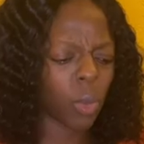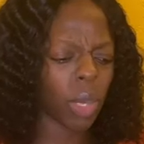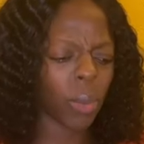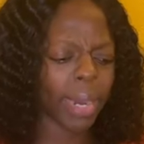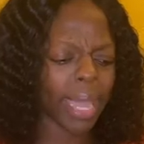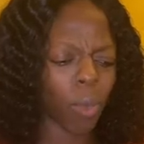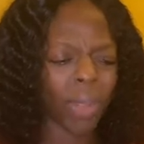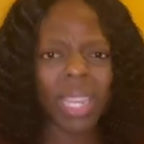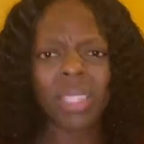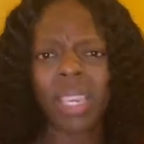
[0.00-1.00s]
well when i
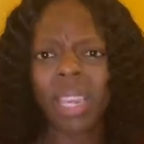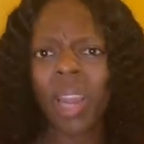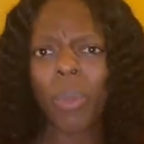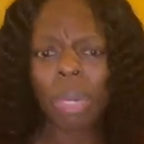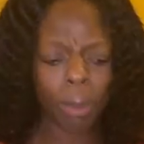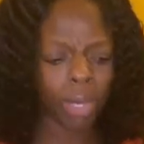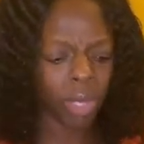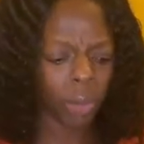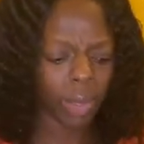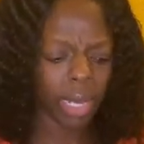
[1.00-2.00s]
when i take it i don't really be
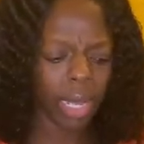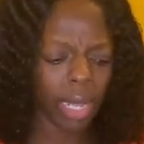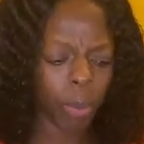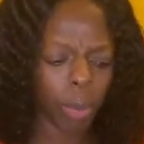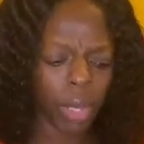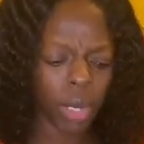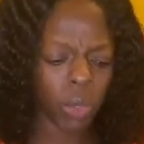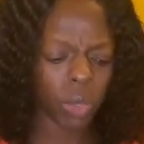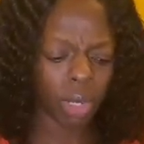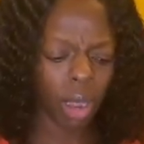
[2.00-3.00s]
hungry like that i'm gonna be
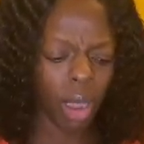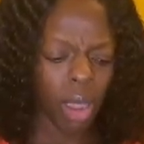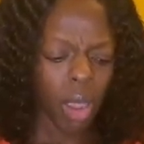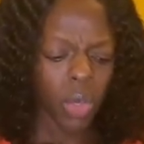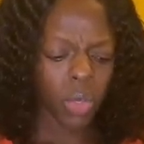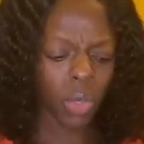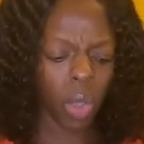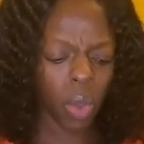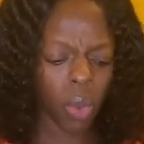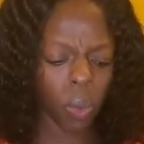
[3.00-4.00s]
honest with y'all
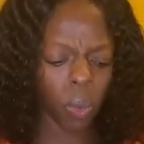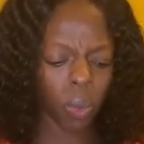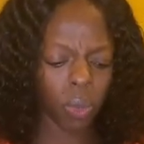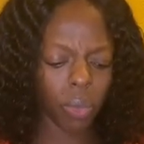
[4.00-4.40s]
so